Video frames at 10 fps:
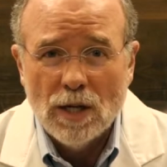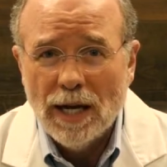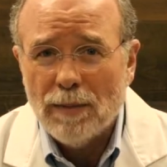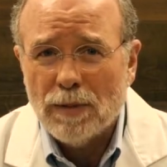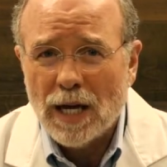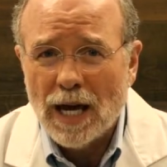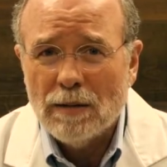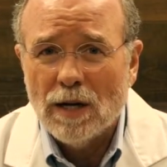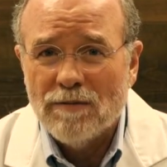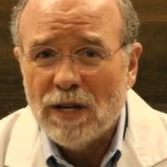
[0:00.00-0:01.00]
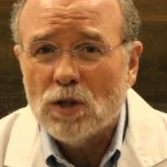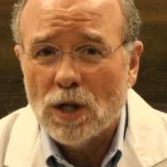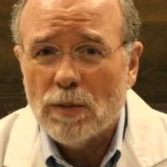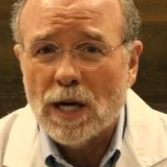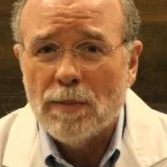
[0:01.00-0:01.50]
It can
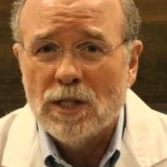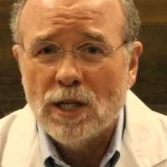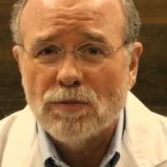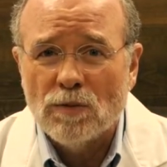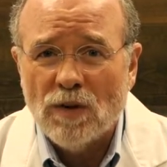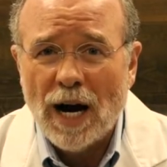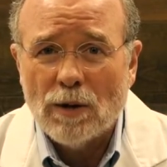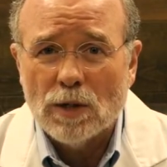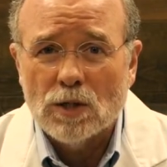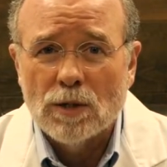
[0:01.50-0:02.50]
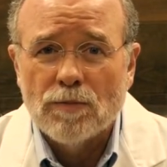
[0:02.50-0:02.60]
eventually become a different virus.